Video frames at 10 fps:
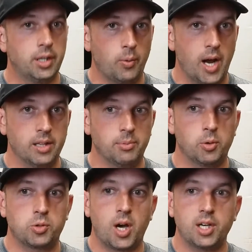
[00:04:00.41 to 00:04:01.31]
they ran them.
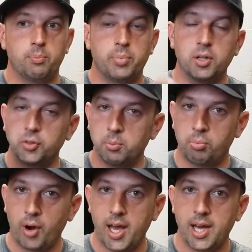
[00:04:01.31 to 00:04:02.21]
They were trying to build the
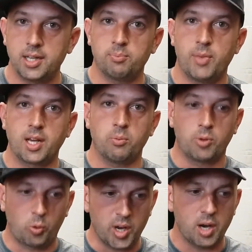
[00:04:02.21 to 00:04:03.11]
brand
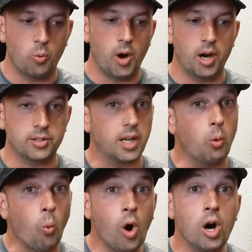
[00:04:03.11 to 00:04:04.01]
and create awareness, and
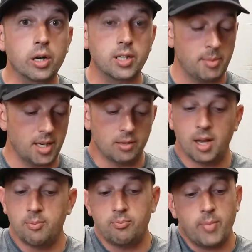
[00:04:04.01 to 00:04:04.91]
it worked. I
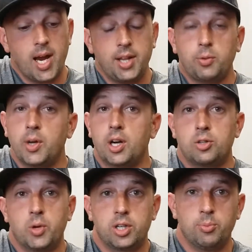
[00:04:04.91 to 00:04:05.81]
mean, it made
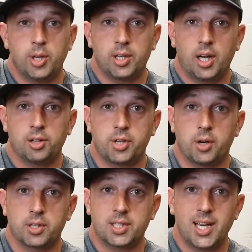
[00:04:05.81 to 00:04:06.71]
$322 million
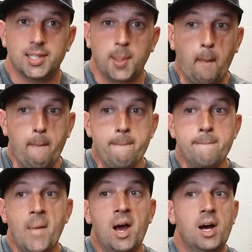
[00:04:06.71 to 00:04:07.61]
here in the States.
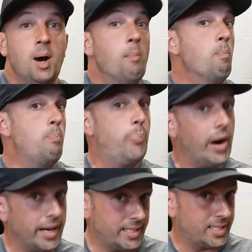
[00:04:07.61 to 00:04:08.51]

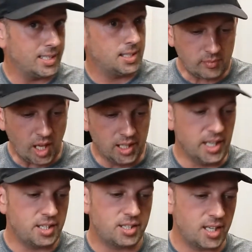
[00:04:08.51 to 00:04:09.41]
But
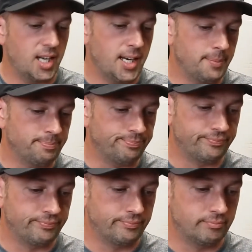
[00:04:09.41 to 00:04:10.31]
let's say,
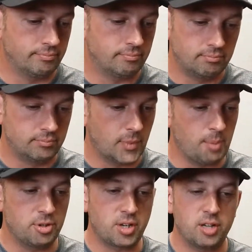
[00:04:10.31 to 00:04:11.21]

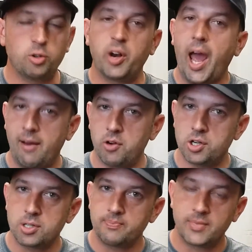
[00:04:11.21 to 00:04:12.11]
I'm just going to do an
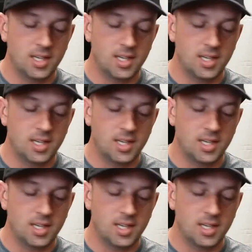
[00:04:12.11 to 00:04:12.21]
average.